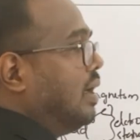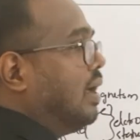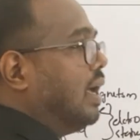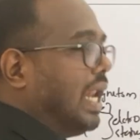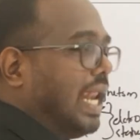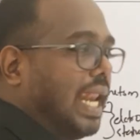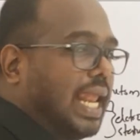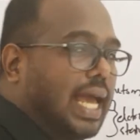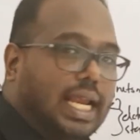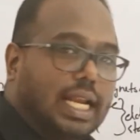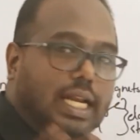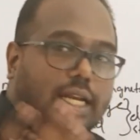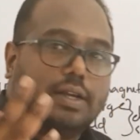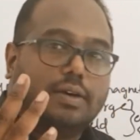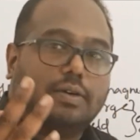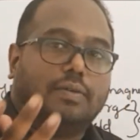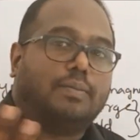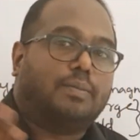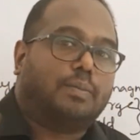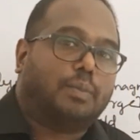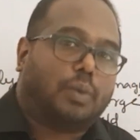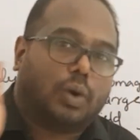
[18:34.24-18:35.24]
Light,
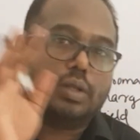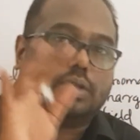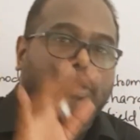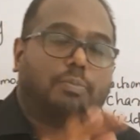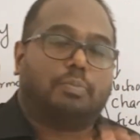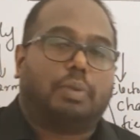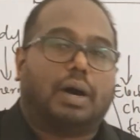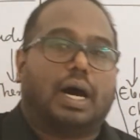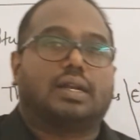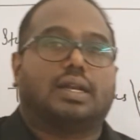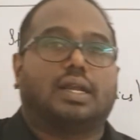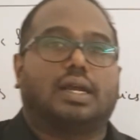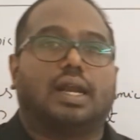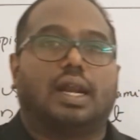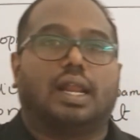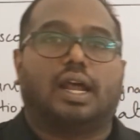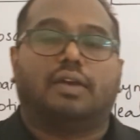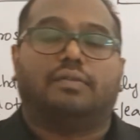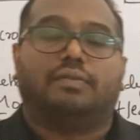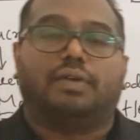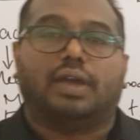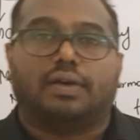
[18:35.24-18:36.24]
both particle
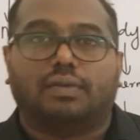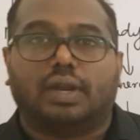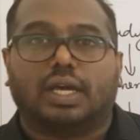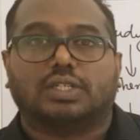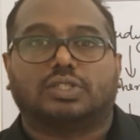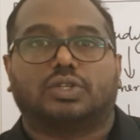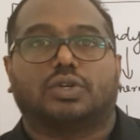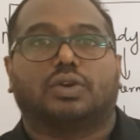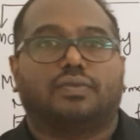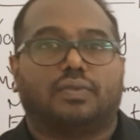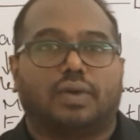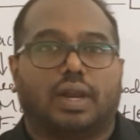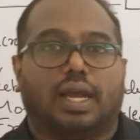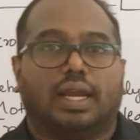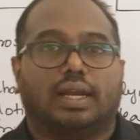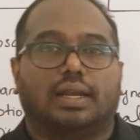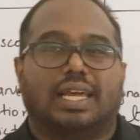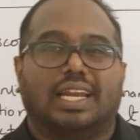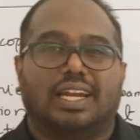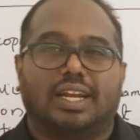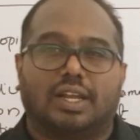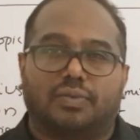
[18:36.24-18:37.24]
and wave nature of light,
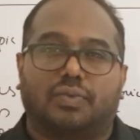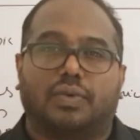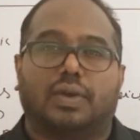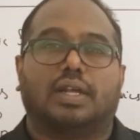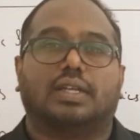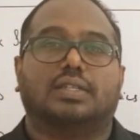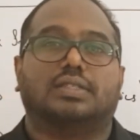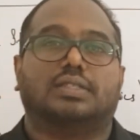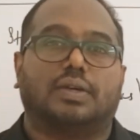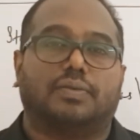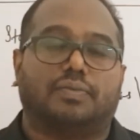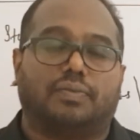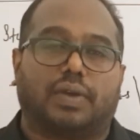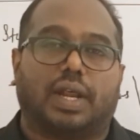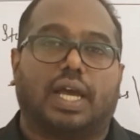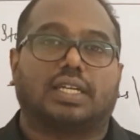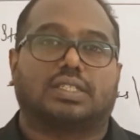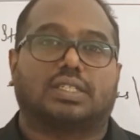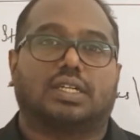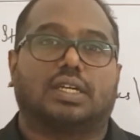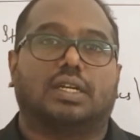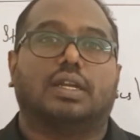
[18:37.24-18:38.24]
interference,
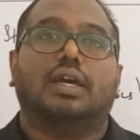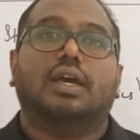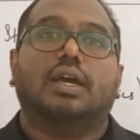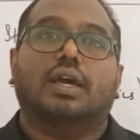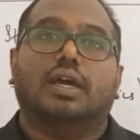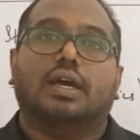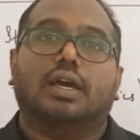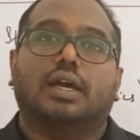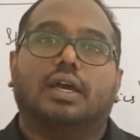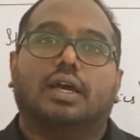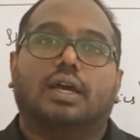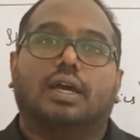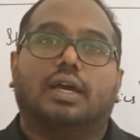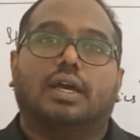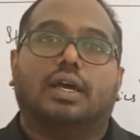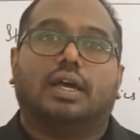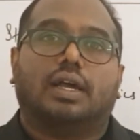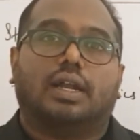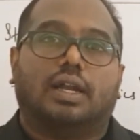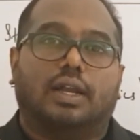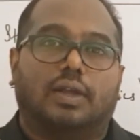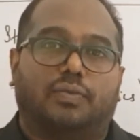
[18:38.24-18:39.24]
refraction,
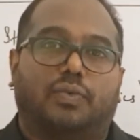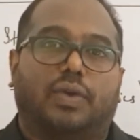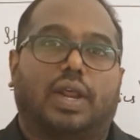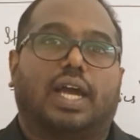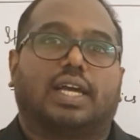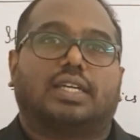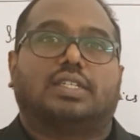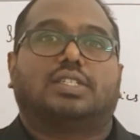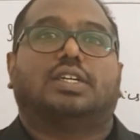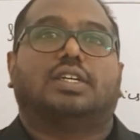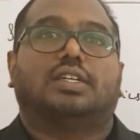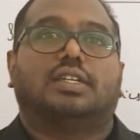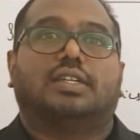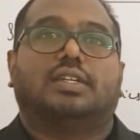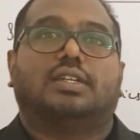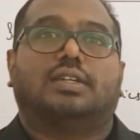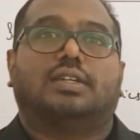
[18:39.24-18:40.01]
diffraction,